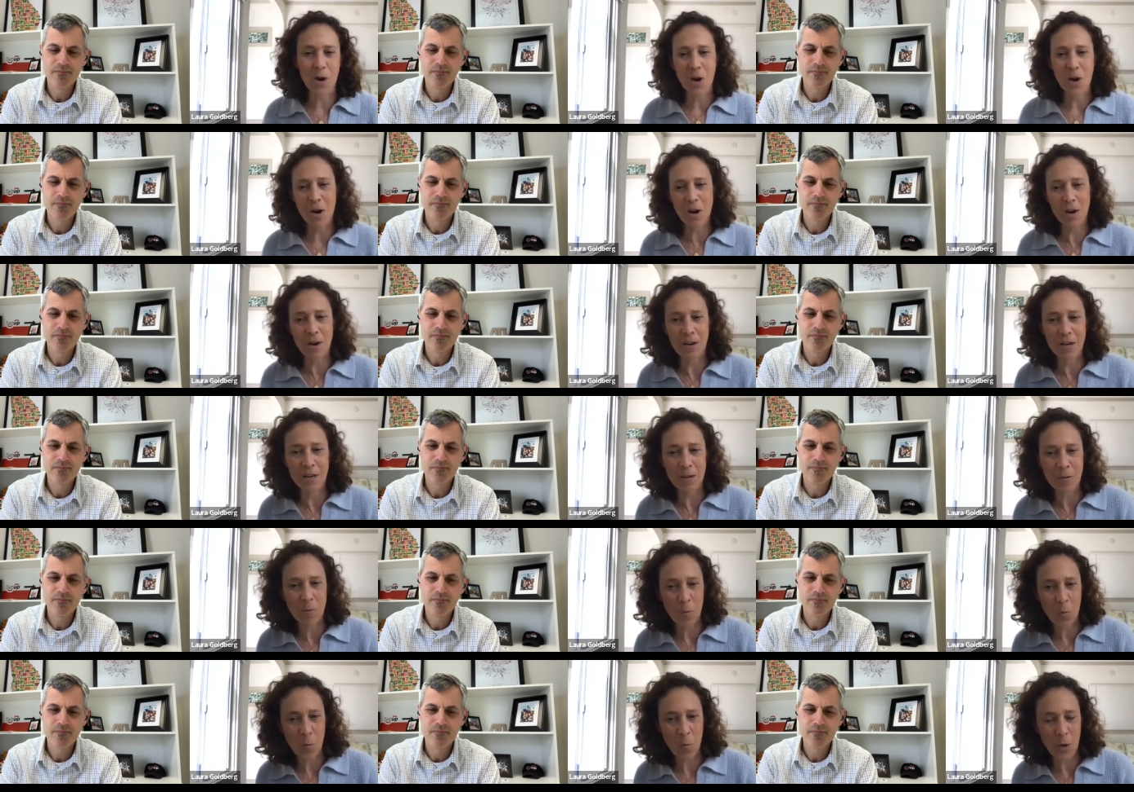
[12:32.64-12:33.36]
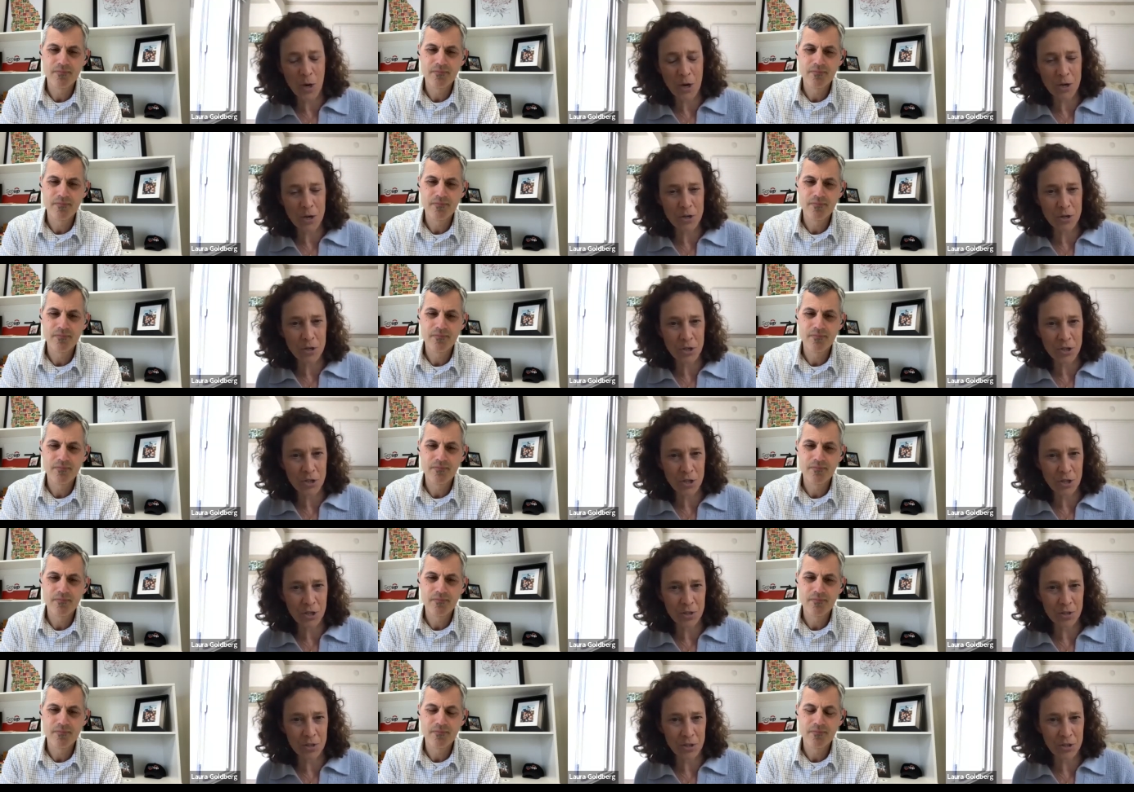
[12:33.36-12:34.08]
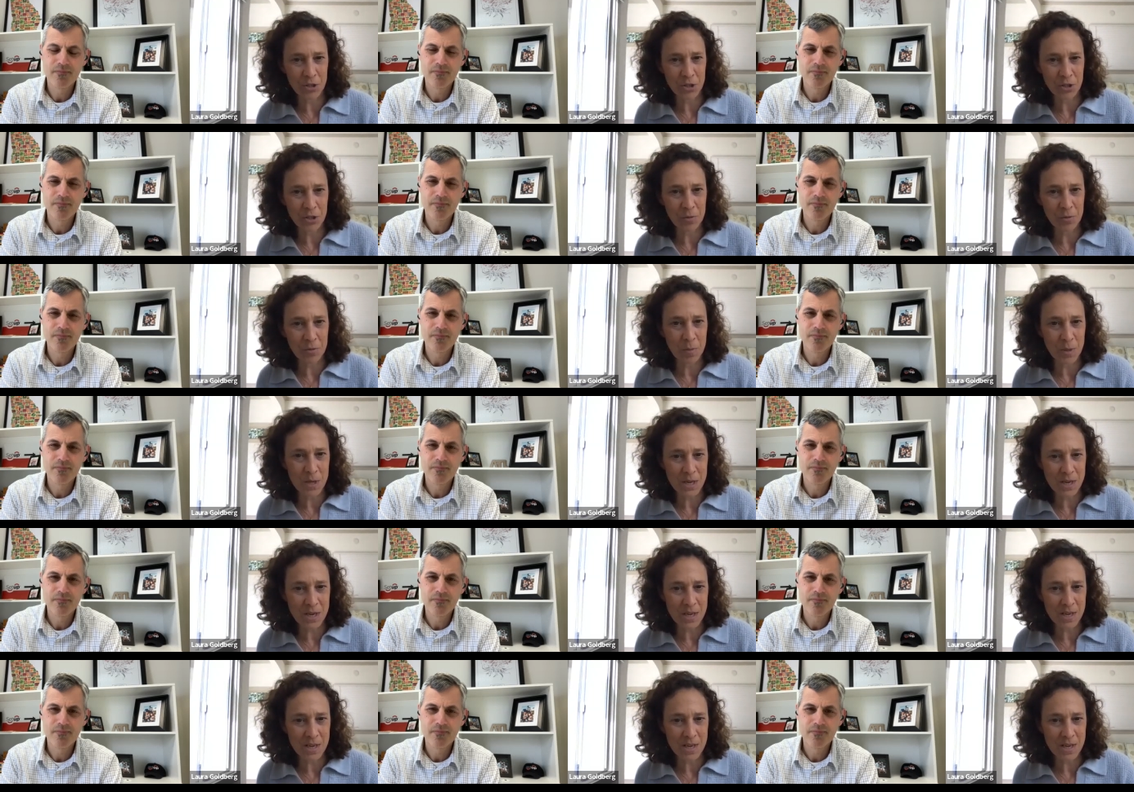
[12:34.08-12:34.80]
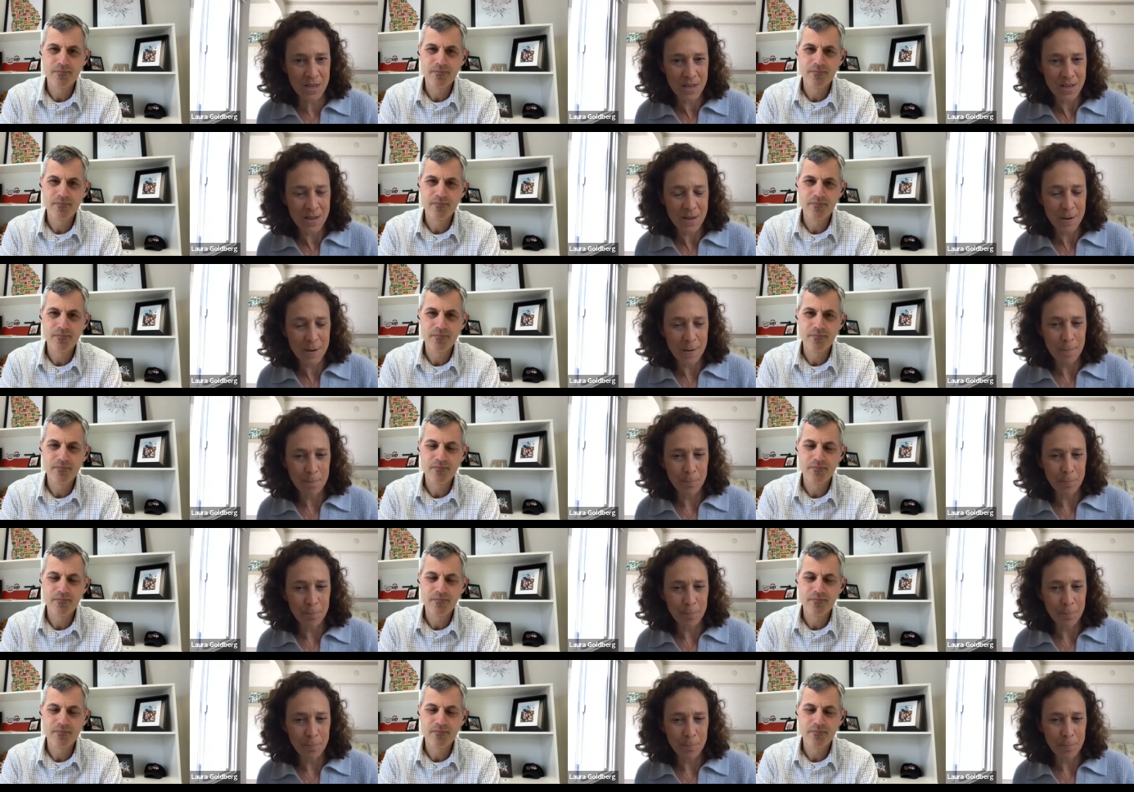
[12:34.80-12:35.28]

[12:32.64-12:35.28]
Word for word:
Speaker 1: are and where you should should be